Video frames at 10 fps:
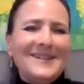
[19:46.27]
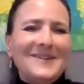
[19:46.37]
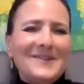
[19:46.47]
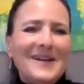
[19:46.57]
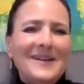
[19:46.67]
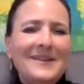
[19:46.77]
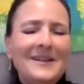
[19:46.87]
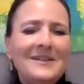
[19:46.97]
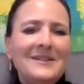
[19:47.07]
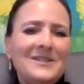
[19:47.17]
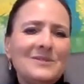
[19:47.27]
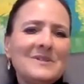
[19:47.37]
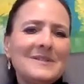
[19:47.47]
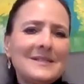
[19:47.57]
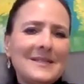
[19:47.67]
Okay, and in
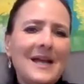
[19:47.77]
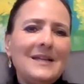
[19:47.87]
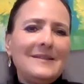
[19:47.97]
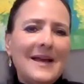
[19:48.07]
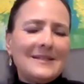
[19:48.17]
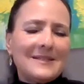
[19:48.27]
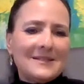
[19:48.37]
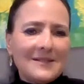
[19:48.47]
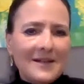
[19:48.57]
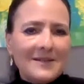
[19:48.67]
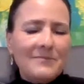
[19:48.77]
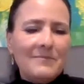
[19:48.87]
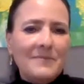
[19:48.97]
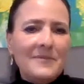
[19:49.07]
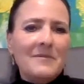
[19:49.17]
terms of society, that's
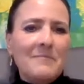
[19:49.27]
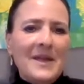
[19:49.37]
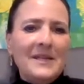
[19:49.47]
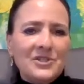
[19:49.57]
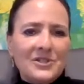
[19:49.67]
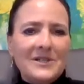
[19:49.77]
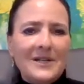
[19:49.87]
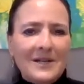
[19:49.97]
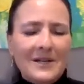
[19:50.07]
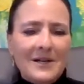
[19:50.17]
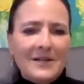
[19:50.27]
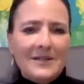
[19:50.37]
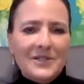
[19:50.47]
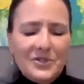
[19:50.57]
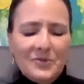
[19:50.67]
the major
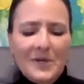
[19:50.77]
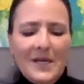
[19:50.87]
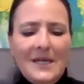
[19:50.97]
issue.